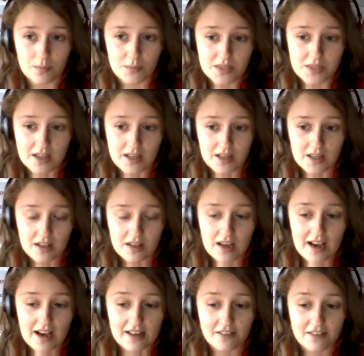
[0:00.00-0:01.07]
time.
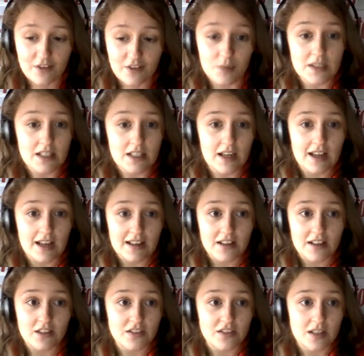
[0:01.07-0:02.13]
For me, I get
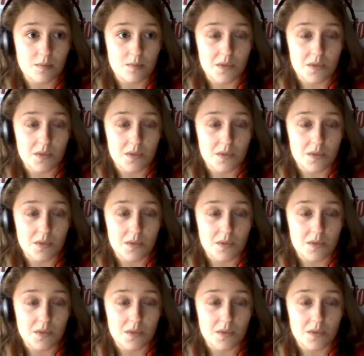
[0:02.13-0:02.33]
enough time